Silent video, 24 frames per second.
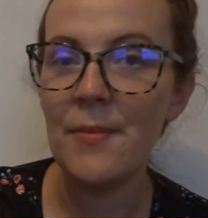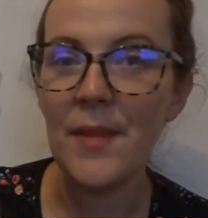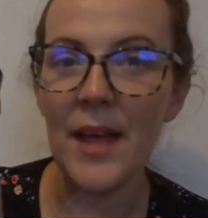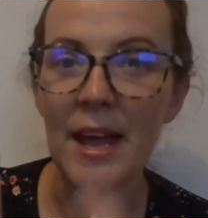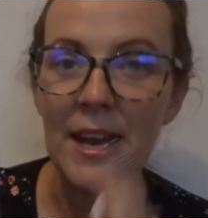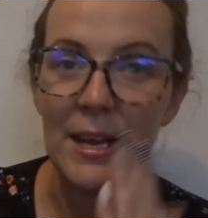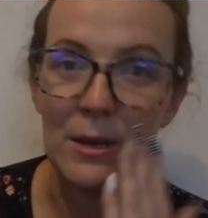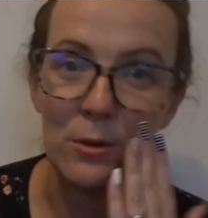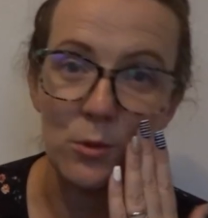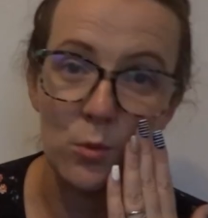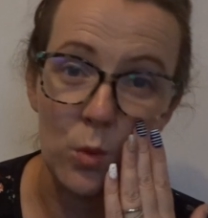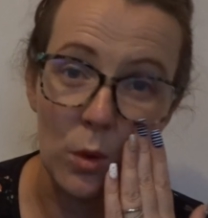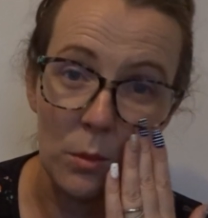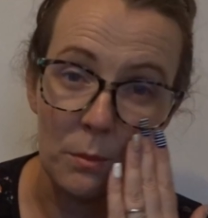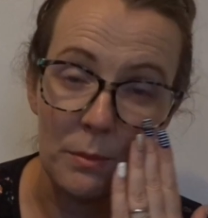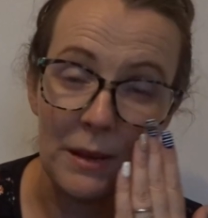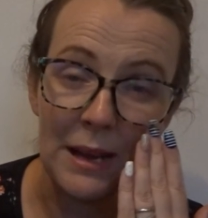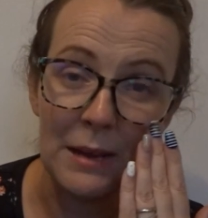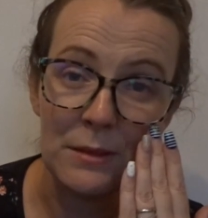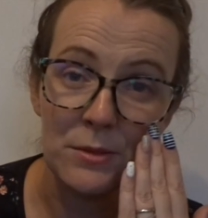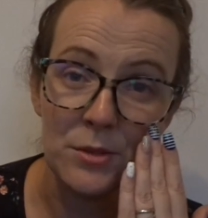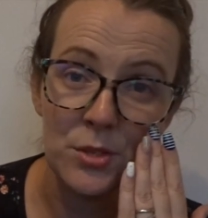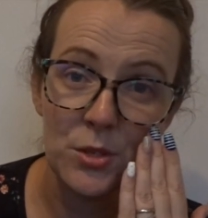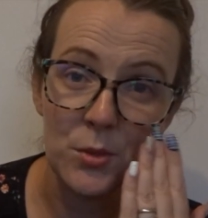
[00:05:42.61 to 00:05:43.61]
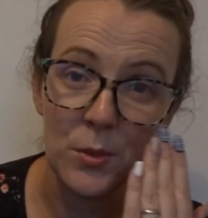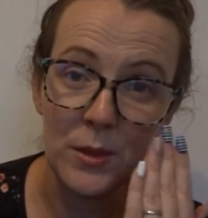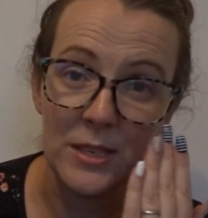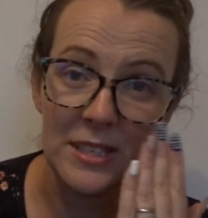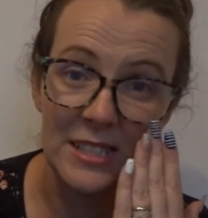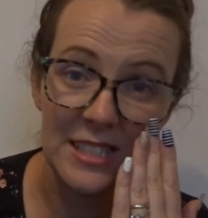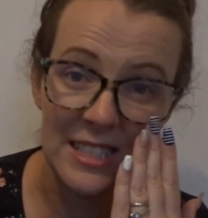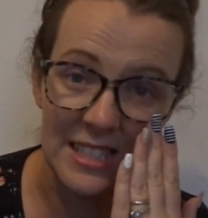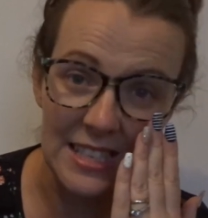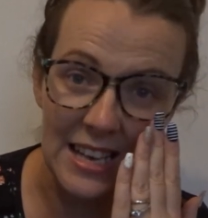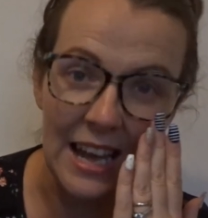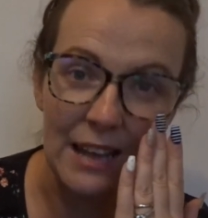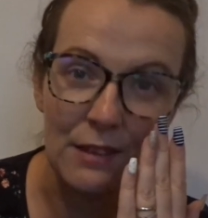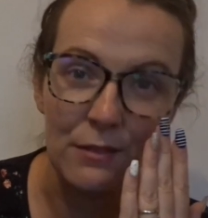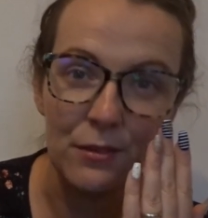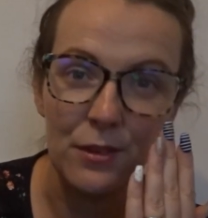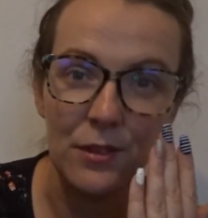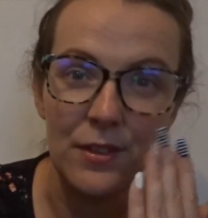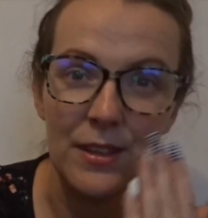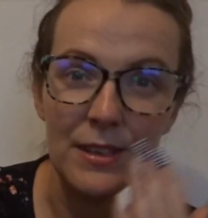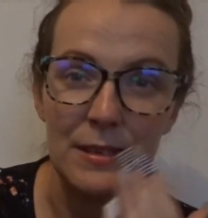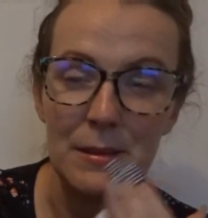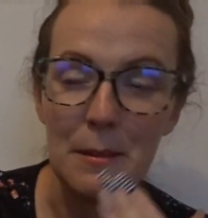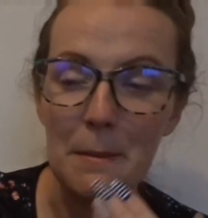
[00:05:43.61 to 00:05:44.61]
and it was £1.29
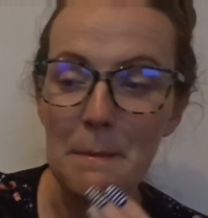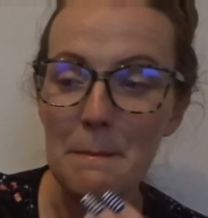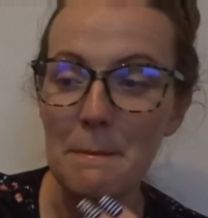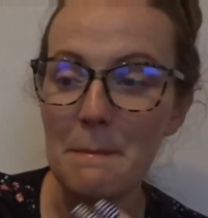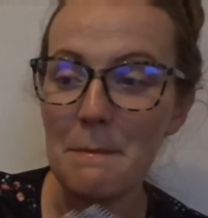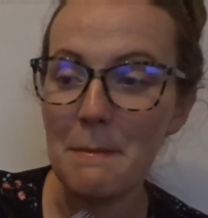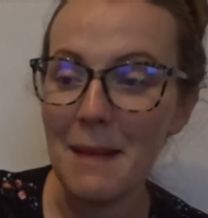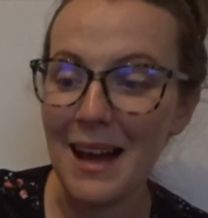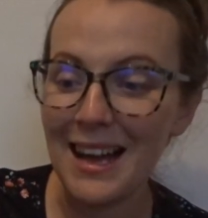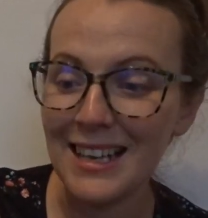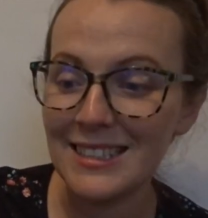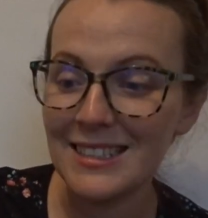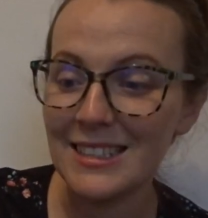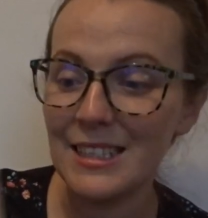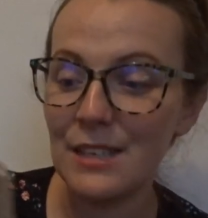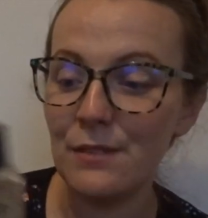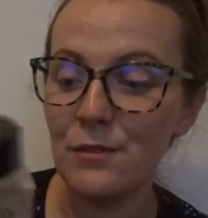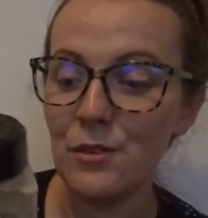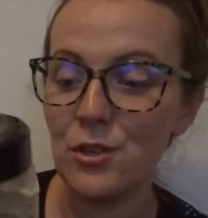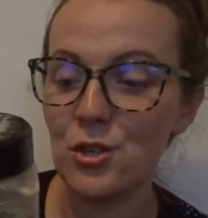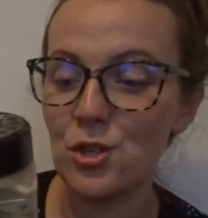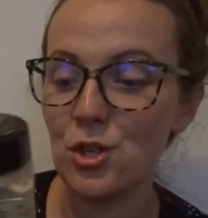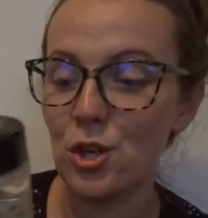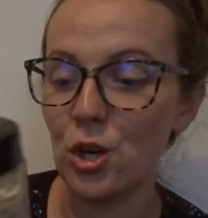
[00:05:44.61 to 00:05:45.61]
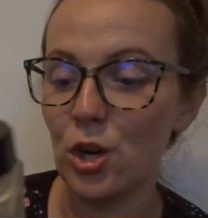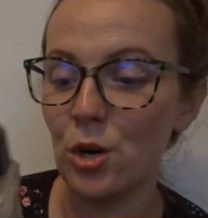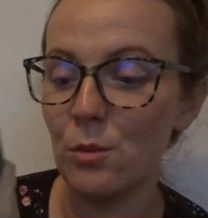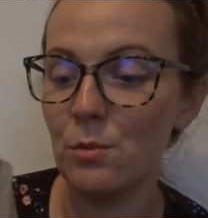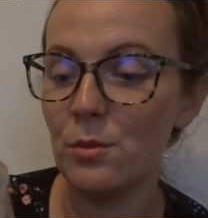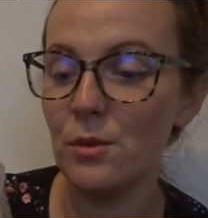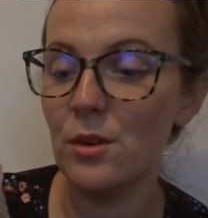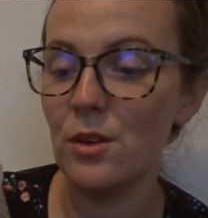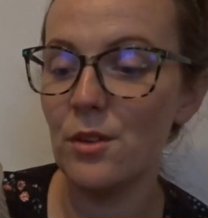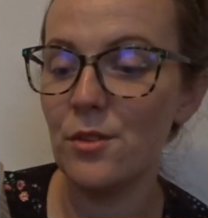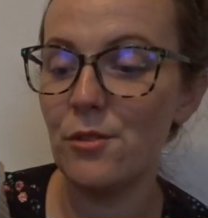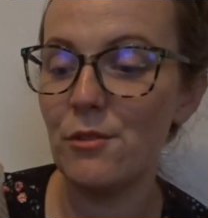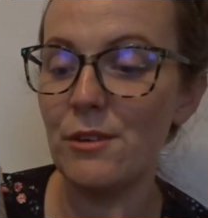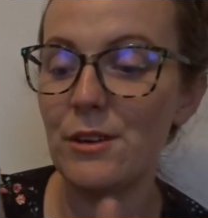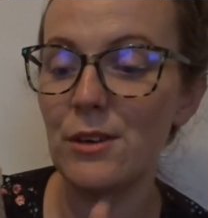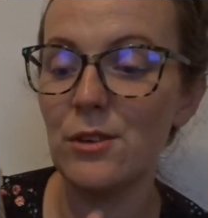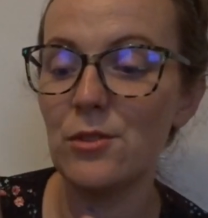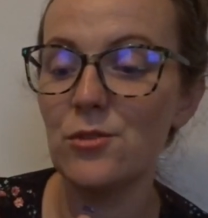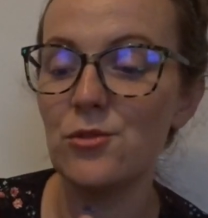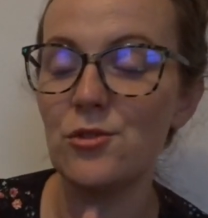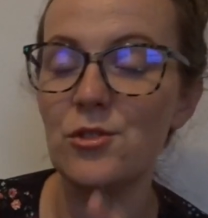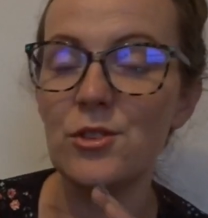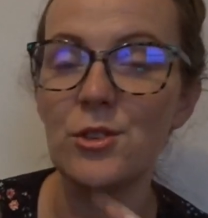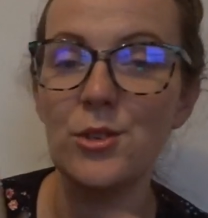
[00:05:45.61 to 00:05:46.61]
for this massive tub,
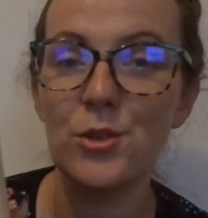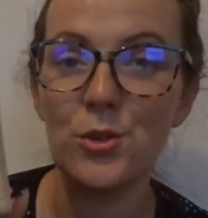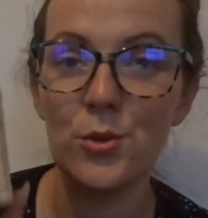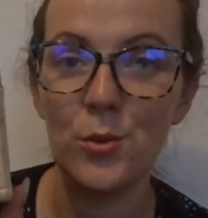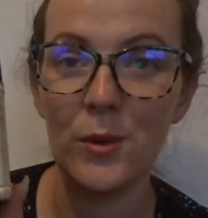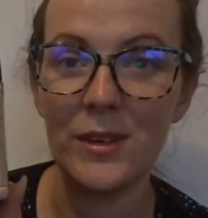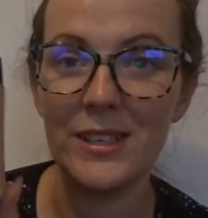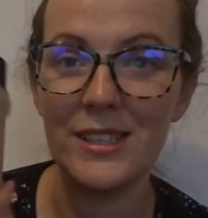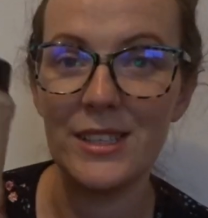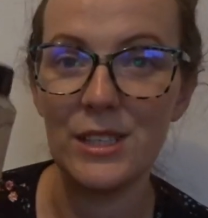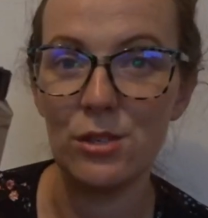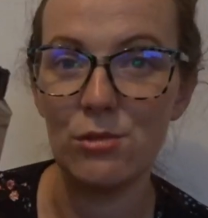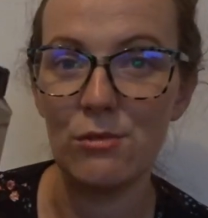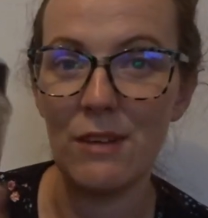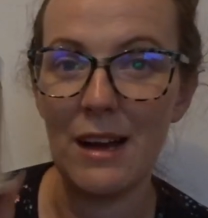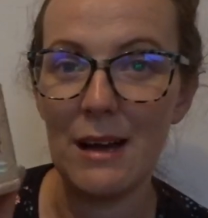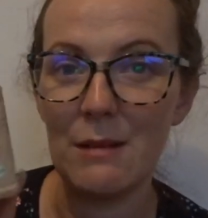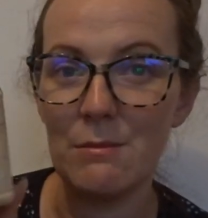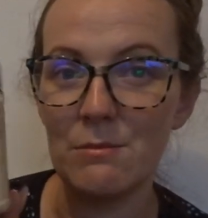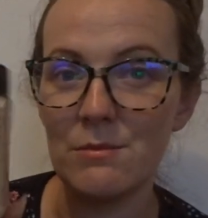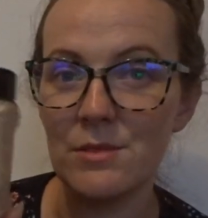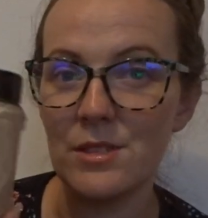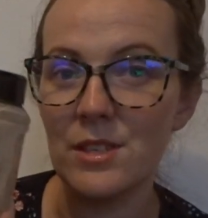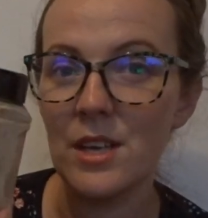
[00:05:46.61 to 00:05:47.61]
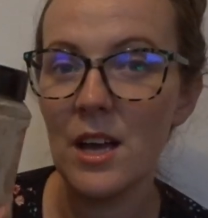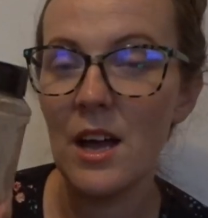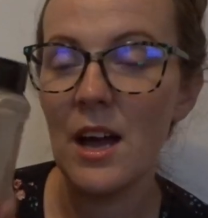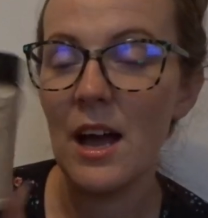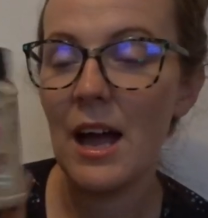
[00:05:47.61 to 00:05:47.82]
320 grams.